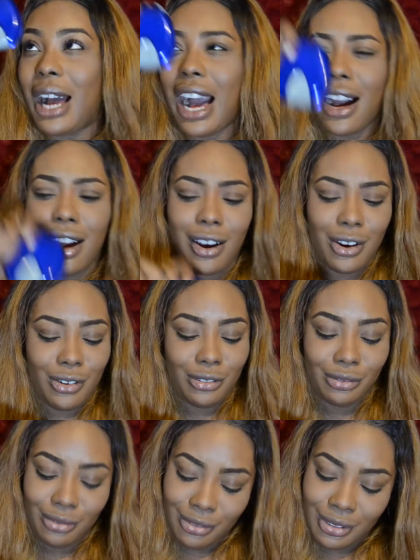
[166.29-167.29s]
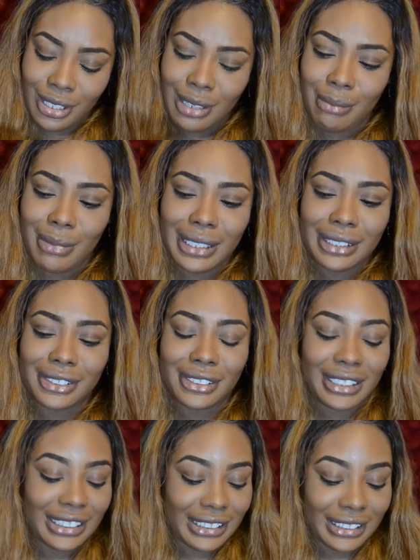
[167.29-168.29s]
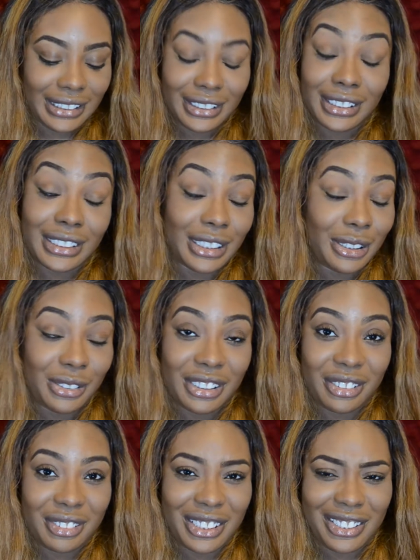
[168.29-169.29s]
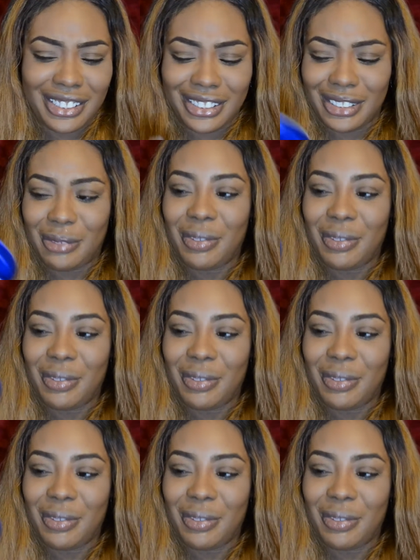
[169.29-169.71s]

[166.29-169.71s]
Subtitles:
Oh, my nails are not done, so disregard them.